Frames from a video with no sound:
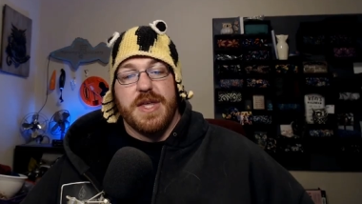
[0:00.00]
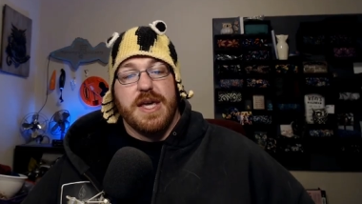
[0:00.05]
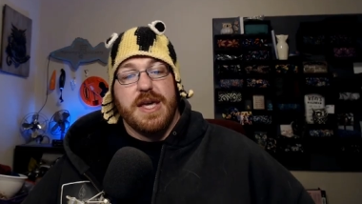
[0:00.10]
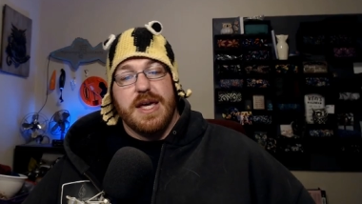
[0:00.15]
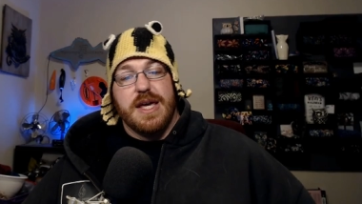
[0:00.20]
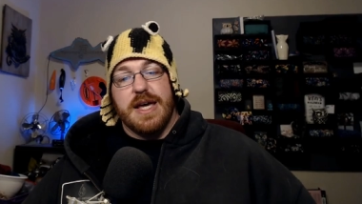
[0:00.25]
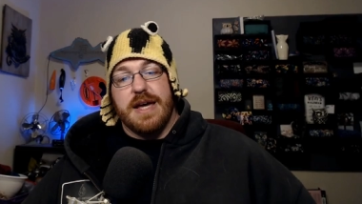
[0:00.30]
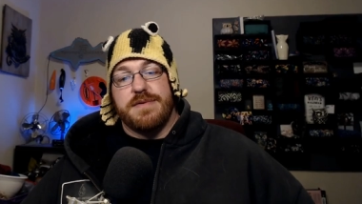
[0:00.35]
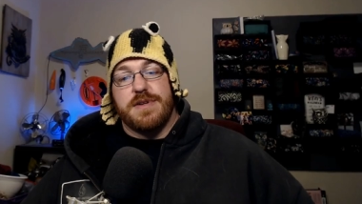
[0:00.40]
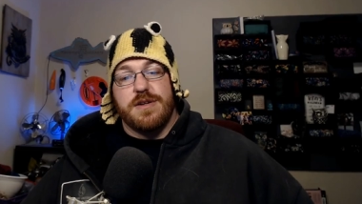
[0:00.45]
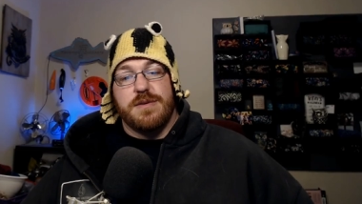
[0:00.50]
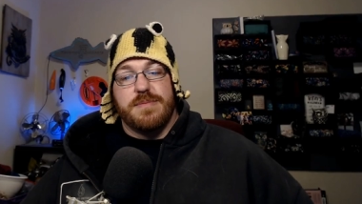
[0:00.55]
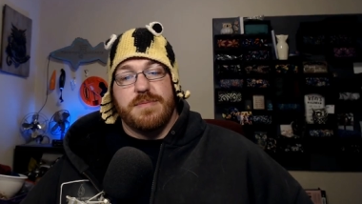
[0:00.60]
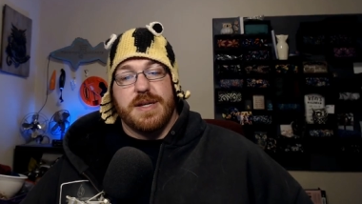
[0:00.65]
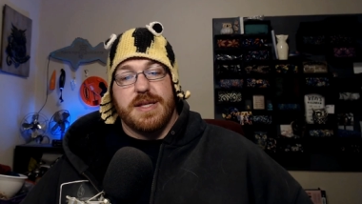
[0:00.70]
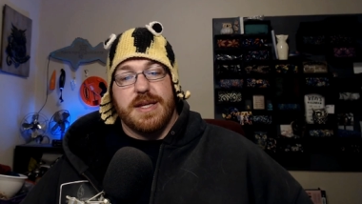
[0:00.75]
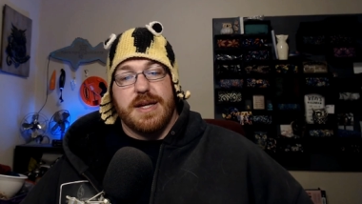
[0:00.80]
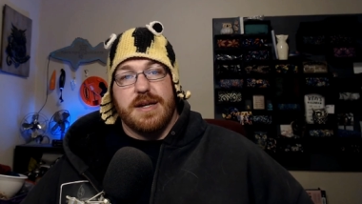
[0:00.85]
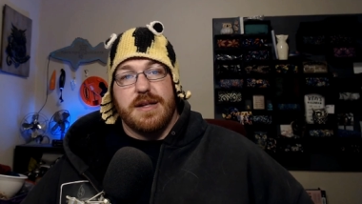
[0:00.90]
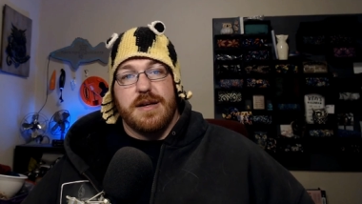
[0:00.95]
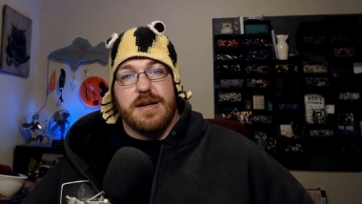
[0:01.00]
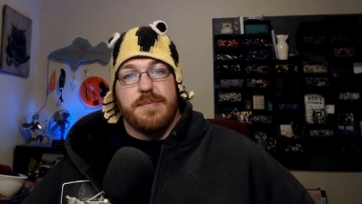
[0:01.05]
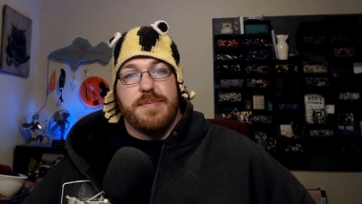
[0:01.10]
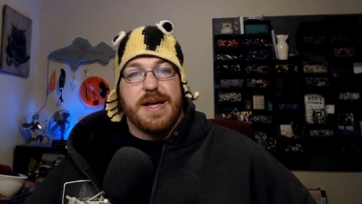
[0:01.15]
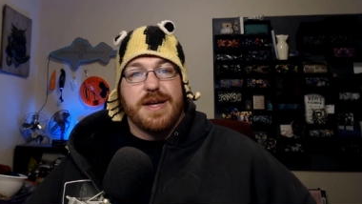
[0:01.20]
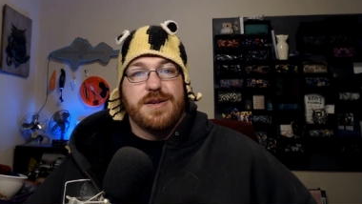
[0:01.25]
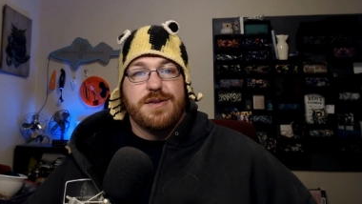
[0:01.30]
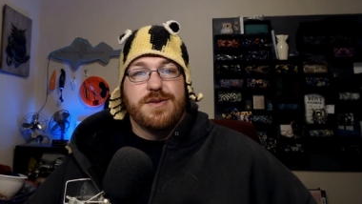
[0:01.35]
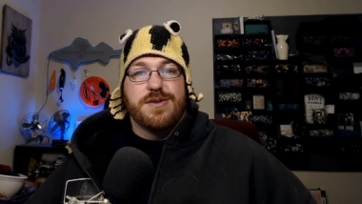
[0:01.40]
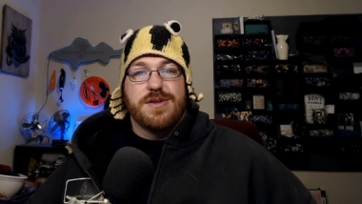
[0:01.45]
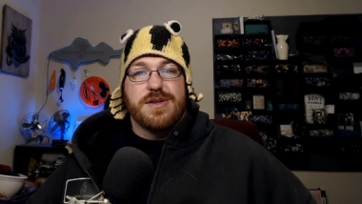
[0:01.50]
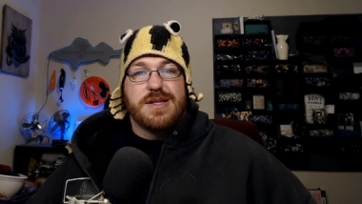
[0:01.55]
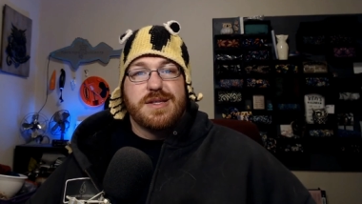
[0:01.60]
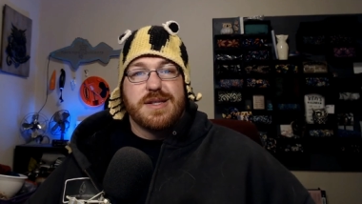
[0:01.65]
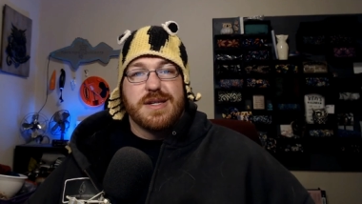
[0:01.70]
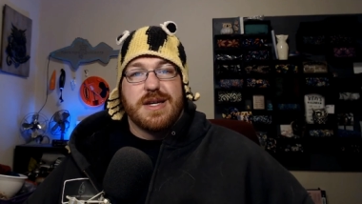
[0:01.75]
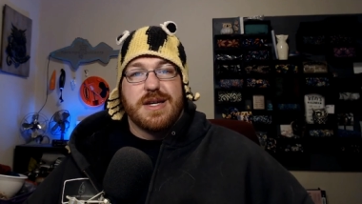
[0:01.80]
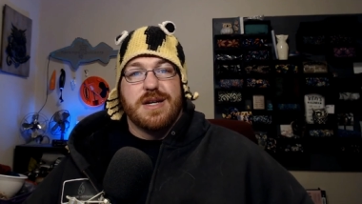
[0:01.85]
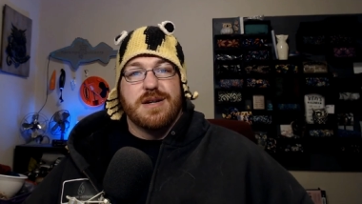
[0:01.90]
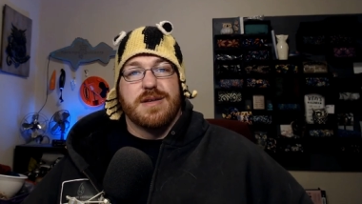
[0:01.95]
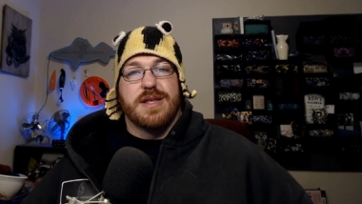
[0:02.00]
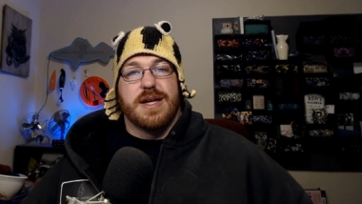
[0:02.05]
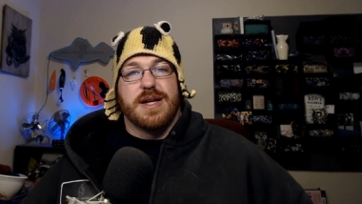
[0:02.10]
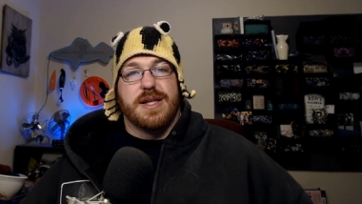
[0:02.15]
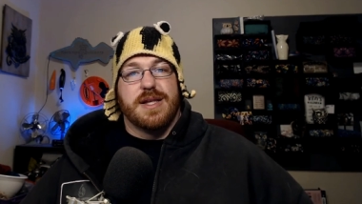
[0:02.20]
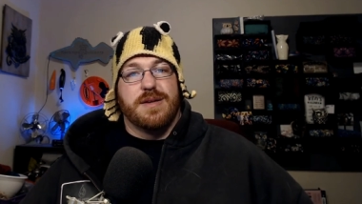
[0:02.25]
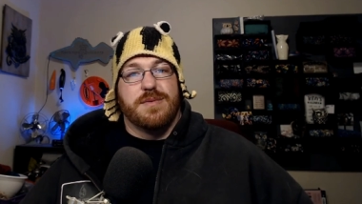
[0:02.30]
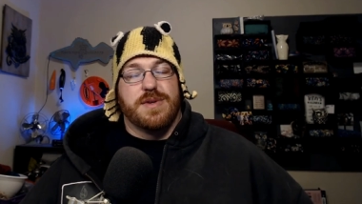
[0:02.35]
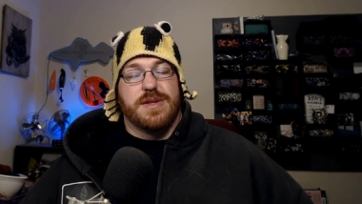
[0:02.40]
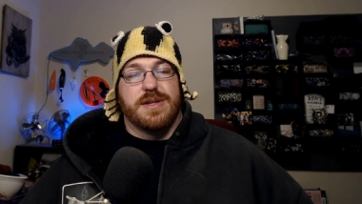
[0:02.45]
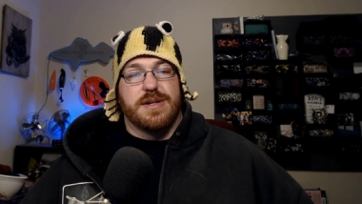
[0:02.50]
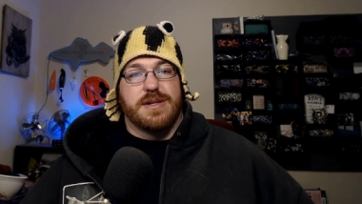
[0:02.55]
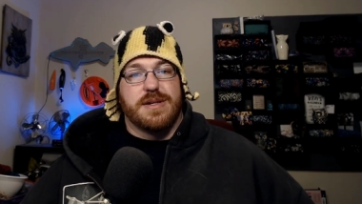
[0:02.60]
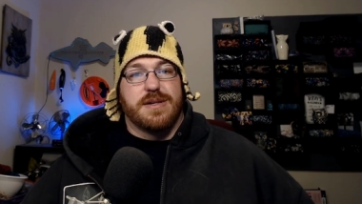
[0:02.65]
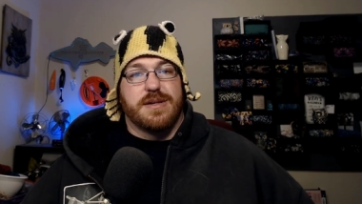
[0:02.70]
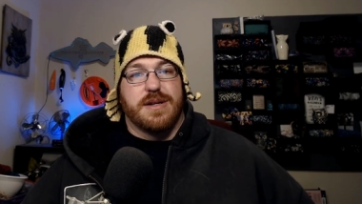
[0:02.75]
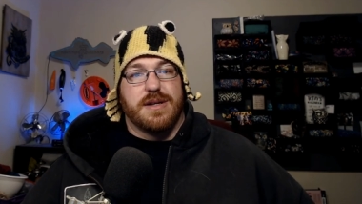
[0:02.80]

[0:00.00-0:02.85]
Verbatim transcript: after you bend that up, I usually secure that in with a,